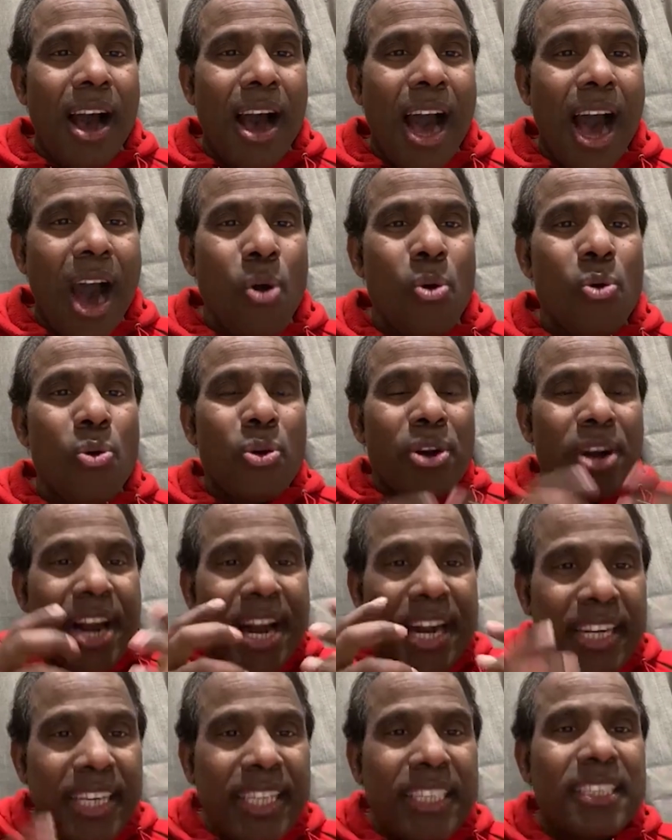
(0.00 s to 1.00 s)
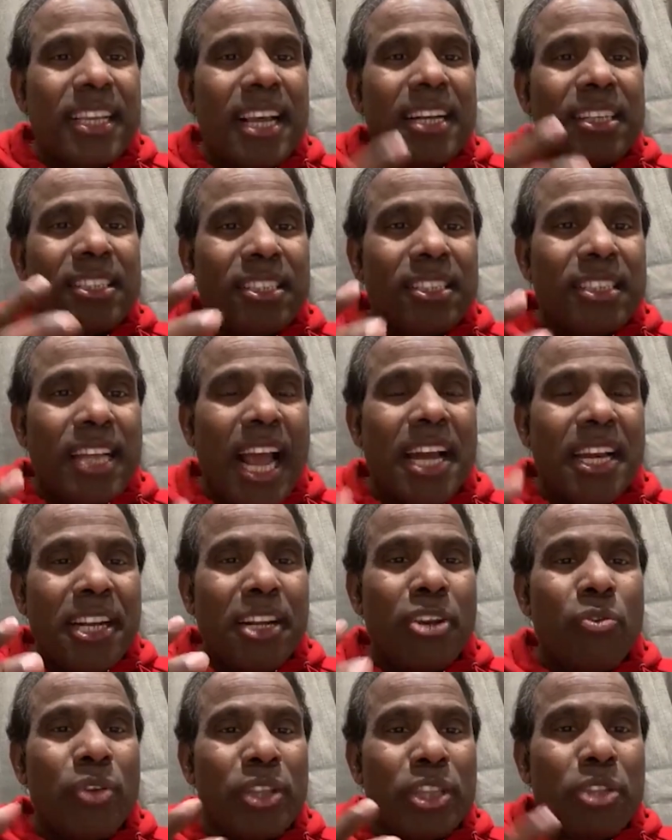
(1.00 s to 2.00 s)
How Reddys are
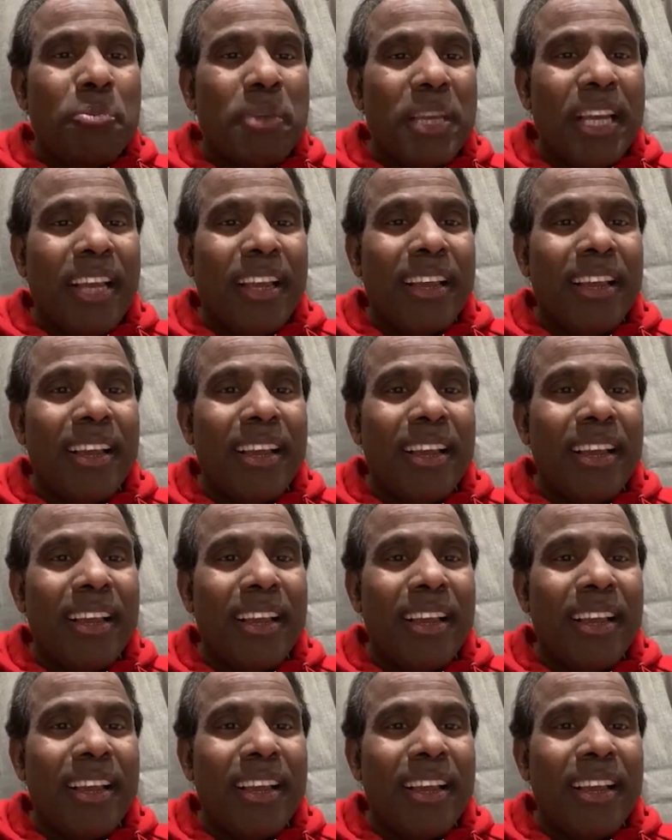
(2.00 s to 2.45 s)
standing with me.